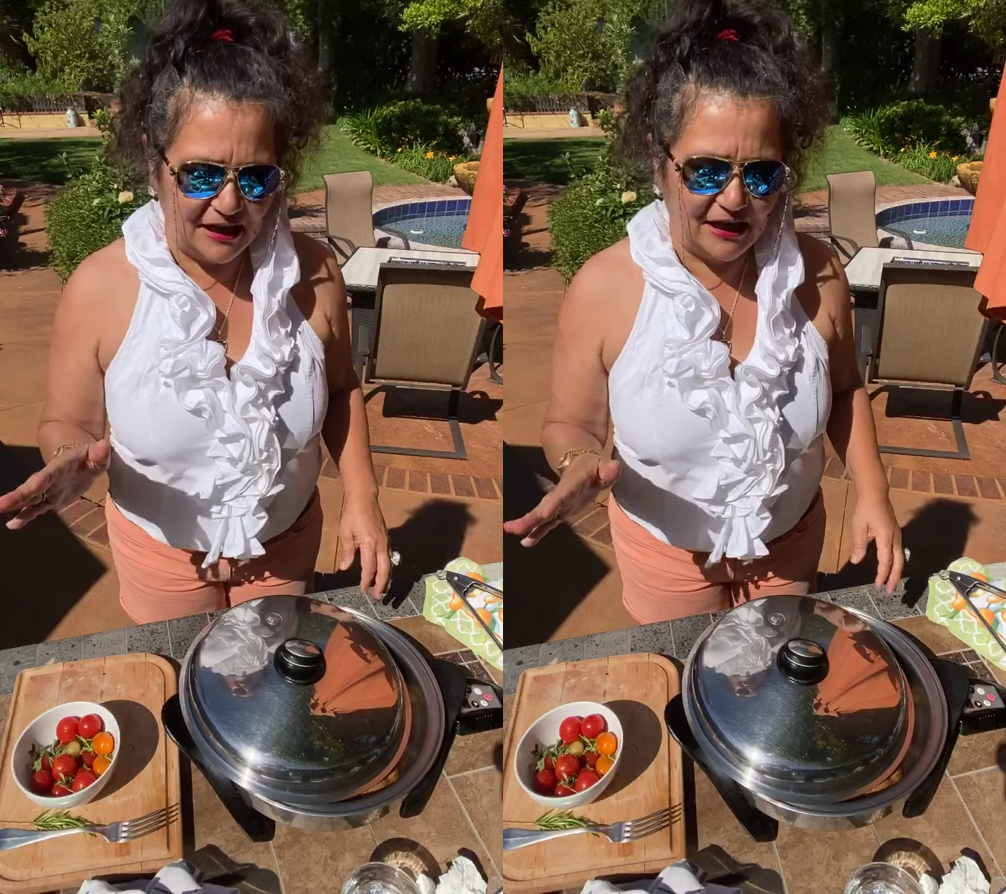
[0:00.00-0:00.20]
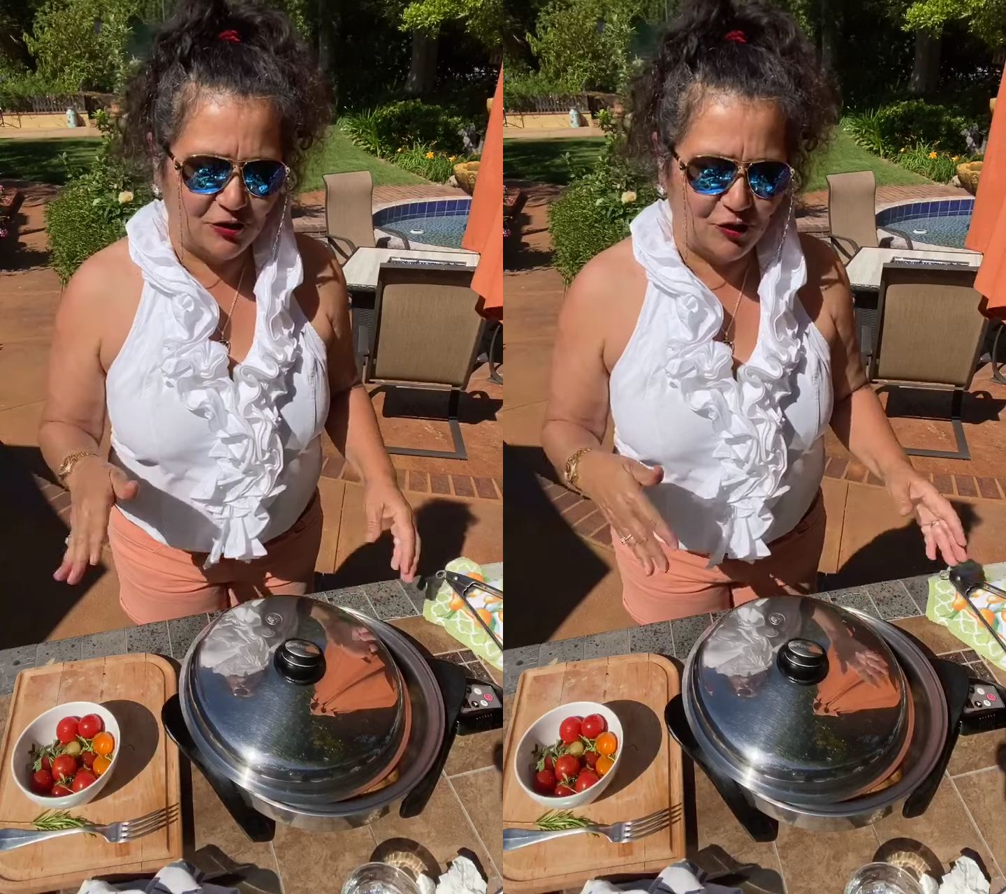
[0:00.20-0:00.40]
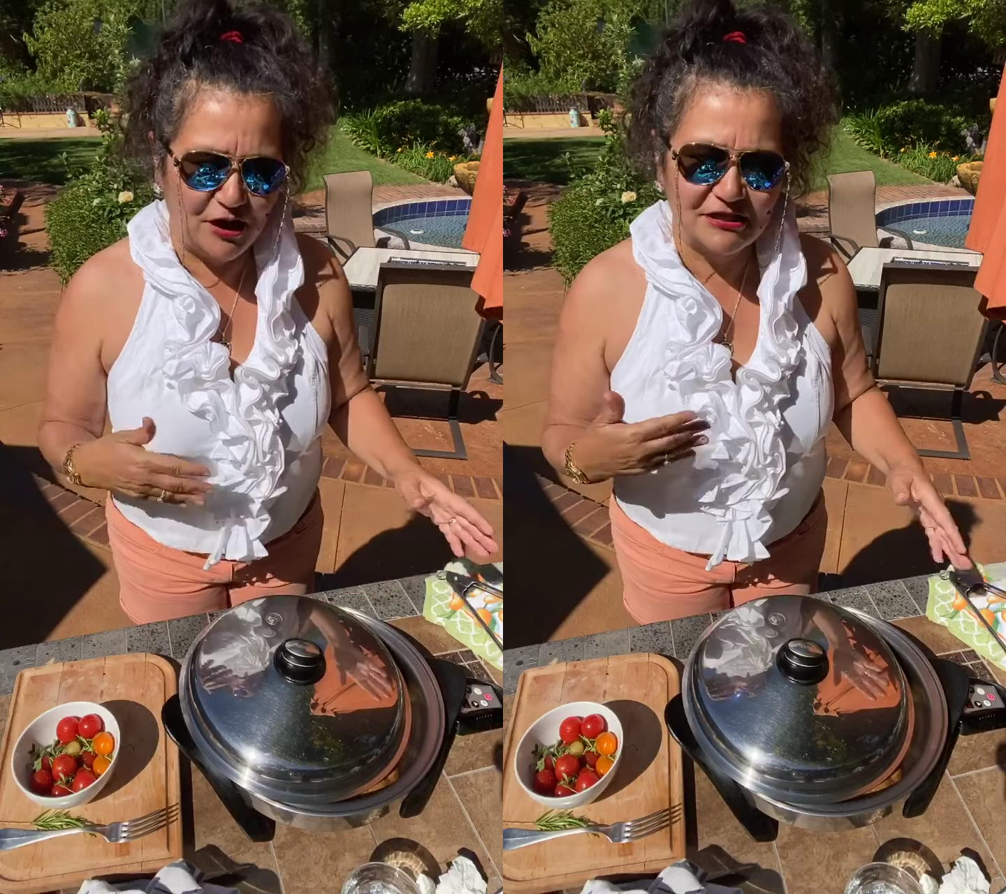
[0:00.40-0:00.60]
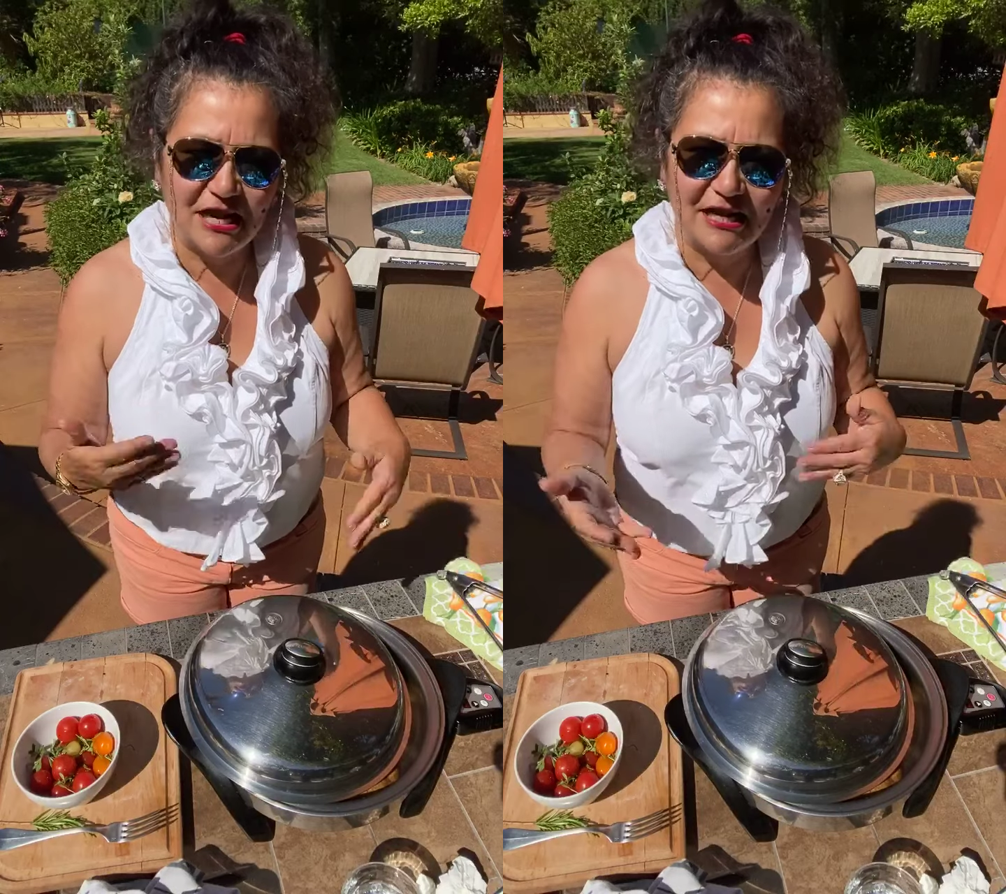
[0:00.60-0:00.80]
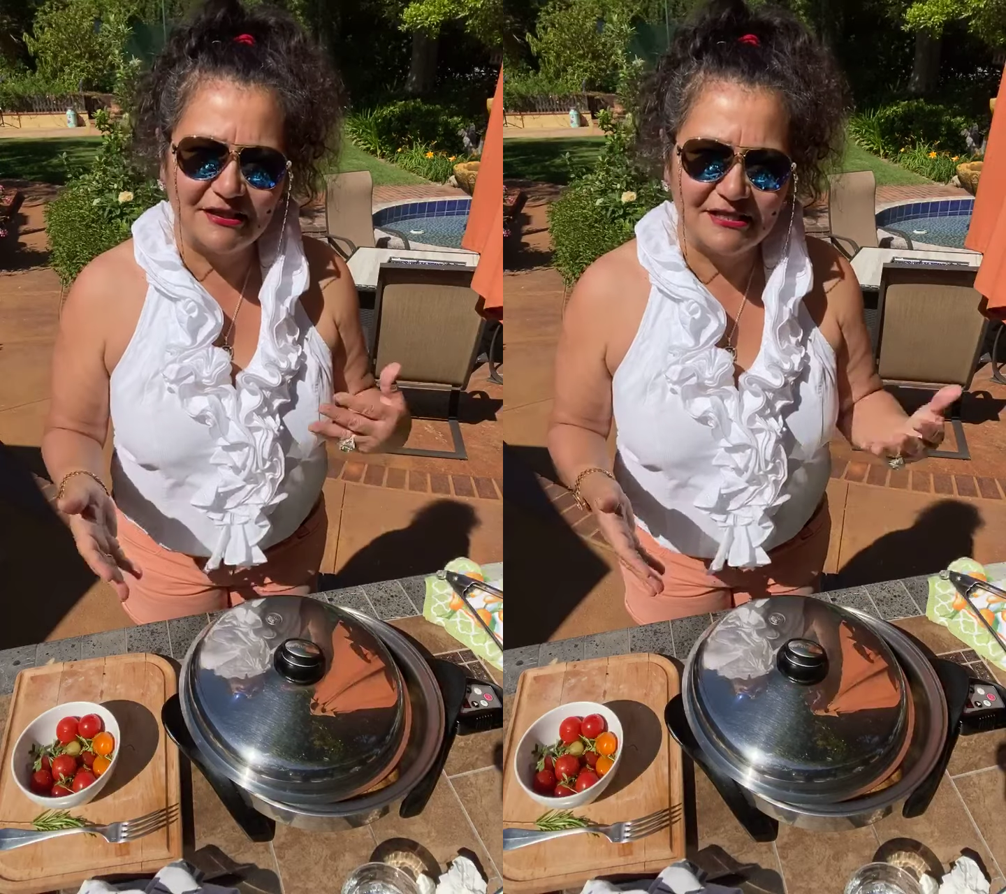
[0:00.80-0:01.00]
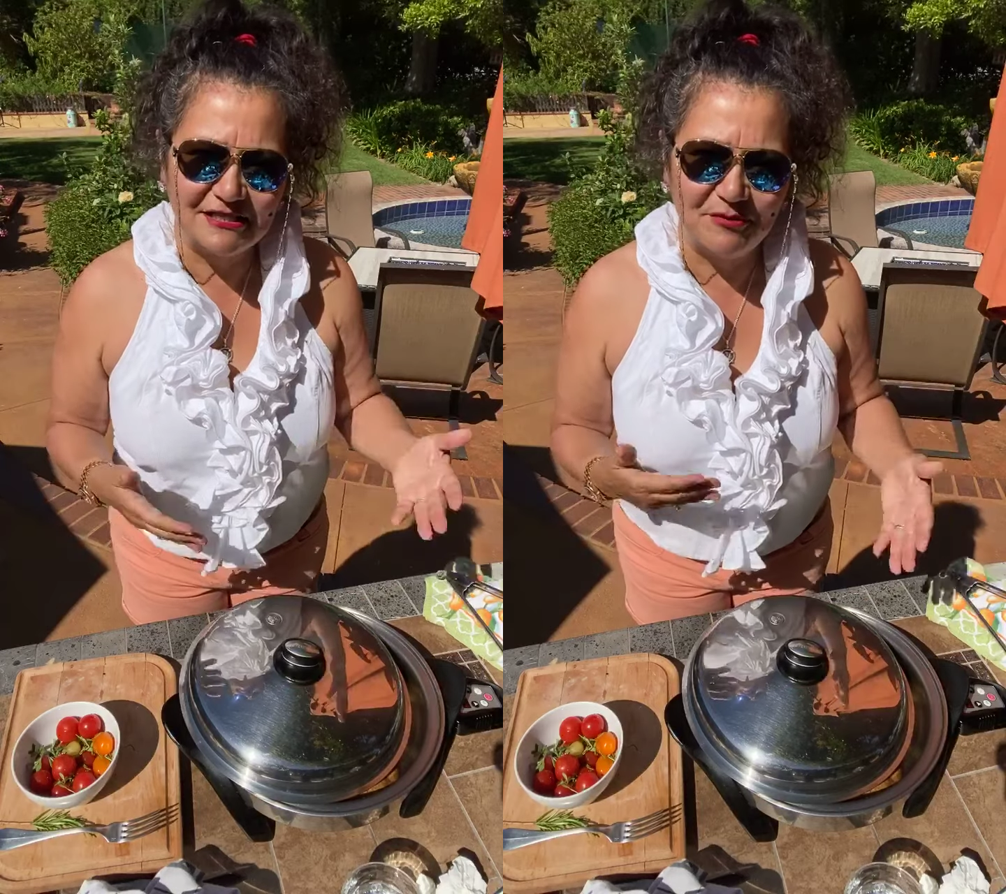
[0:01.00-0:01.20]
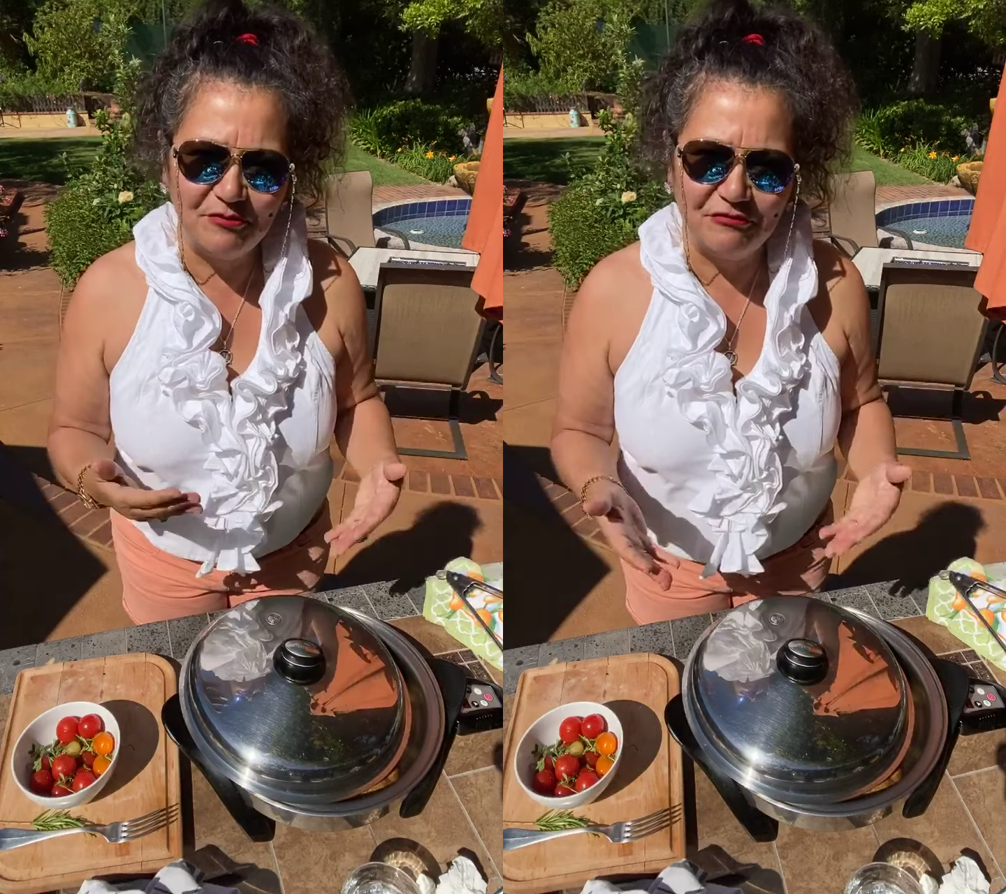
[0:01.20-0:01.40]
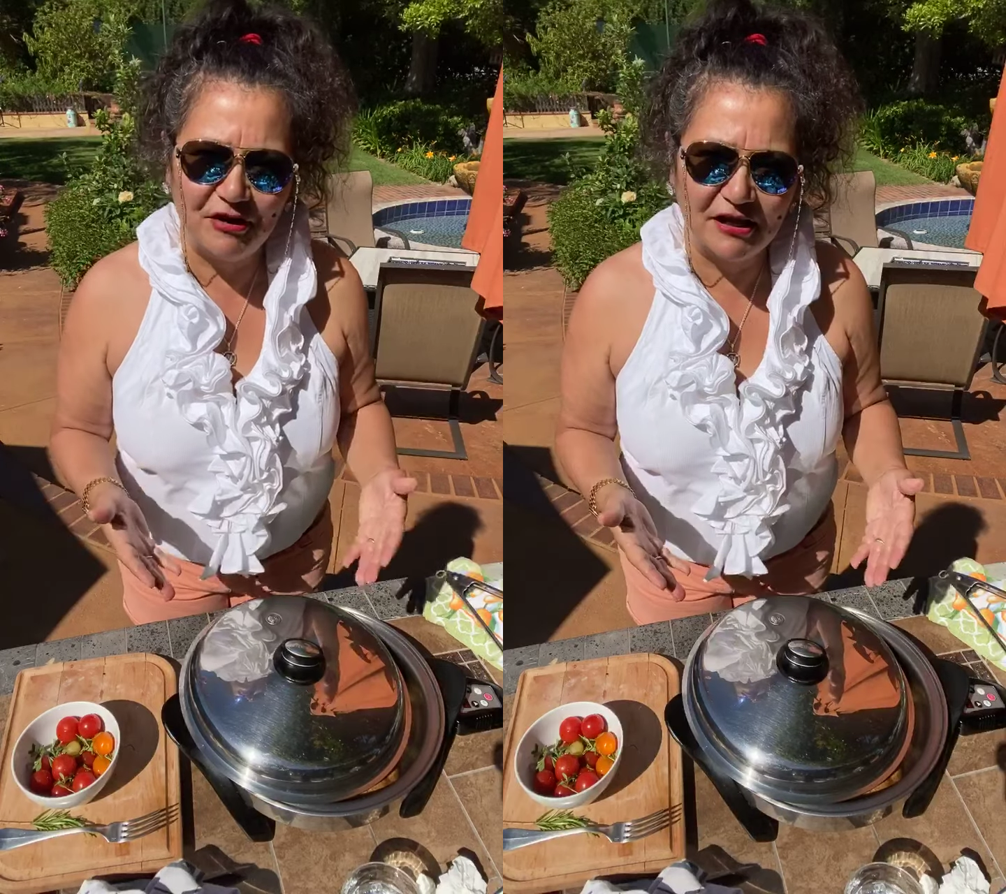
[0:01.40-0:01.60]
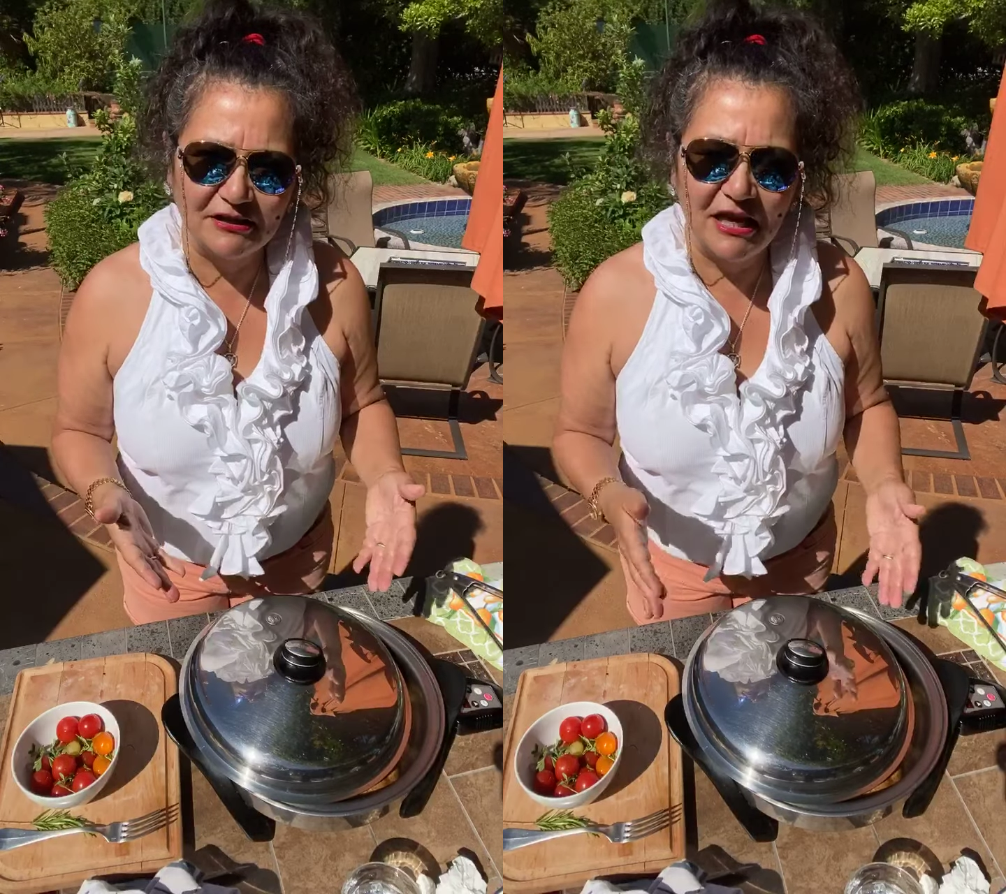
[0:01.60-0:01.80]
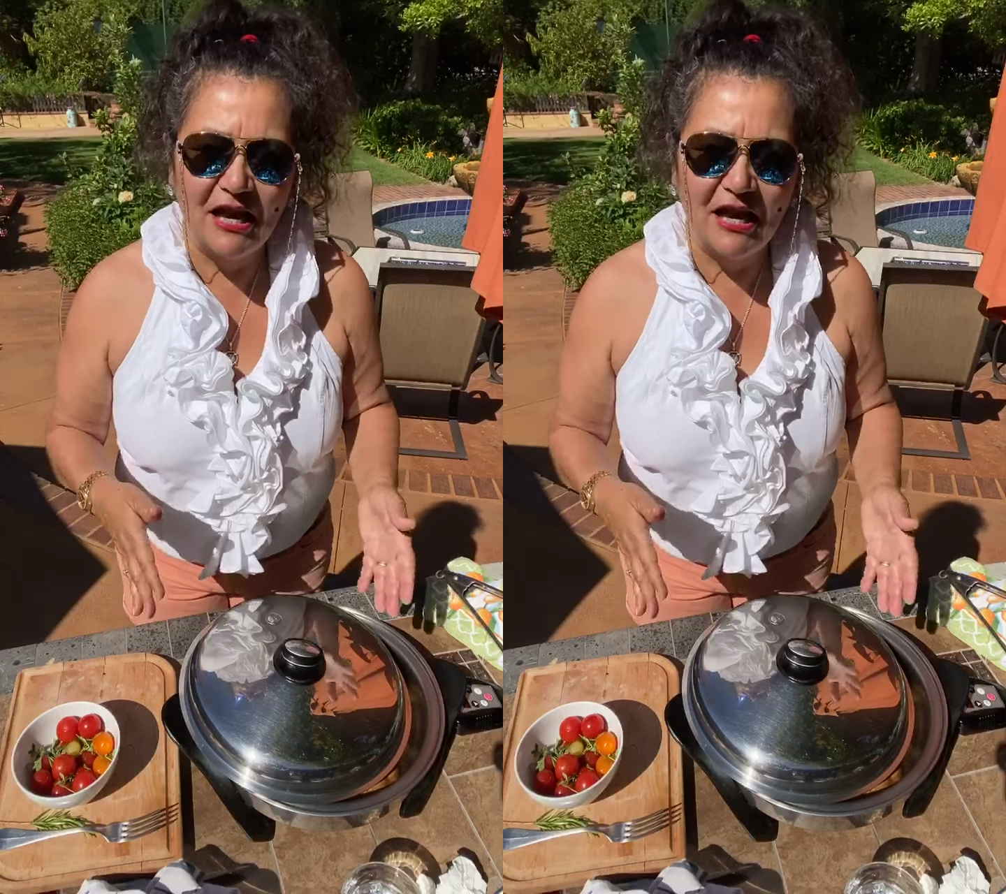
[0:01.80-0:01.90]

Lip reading: it creates kind of the same effect